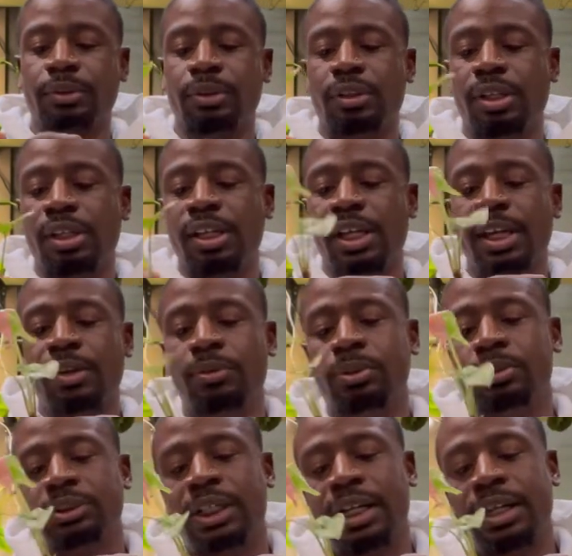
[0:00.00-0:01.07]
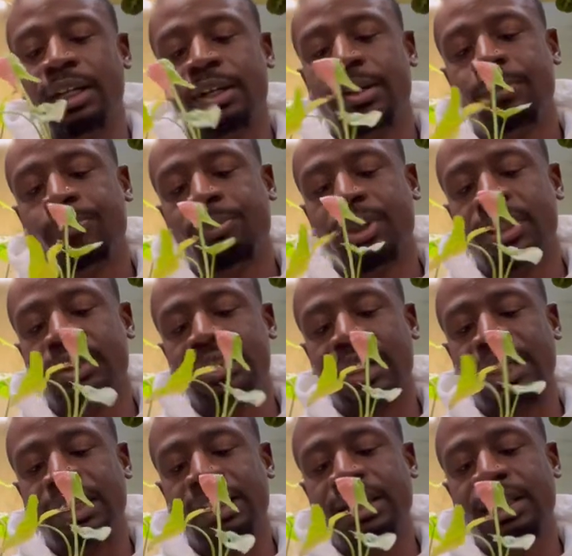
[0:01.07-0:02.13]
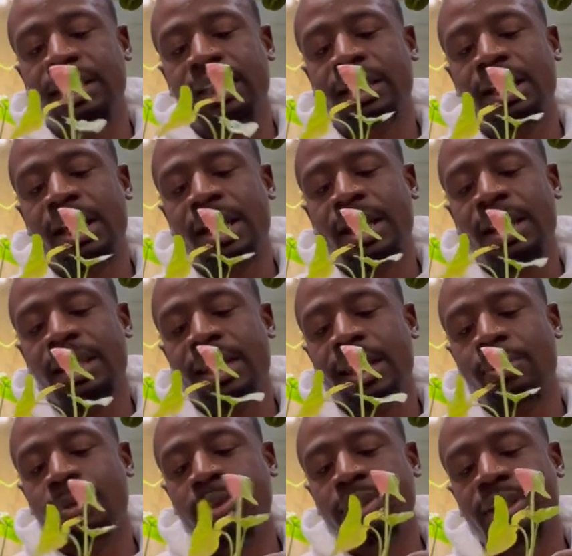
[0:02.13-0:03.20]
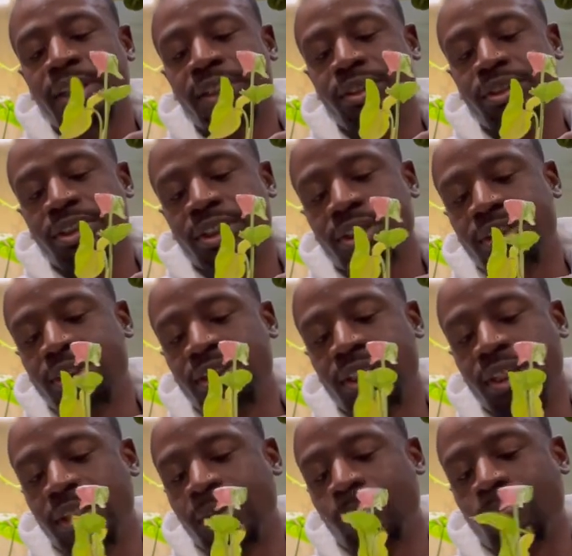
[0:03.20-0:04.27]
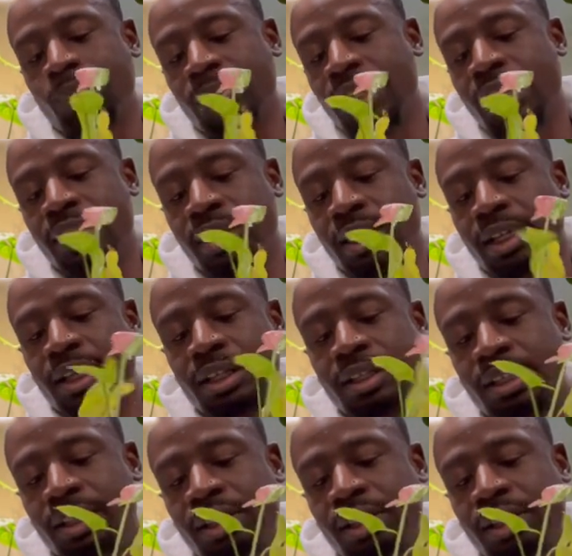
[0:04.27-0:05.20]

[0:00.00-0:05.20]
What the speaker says: the dead roots out of there, because ideally they will then just sit in your leca.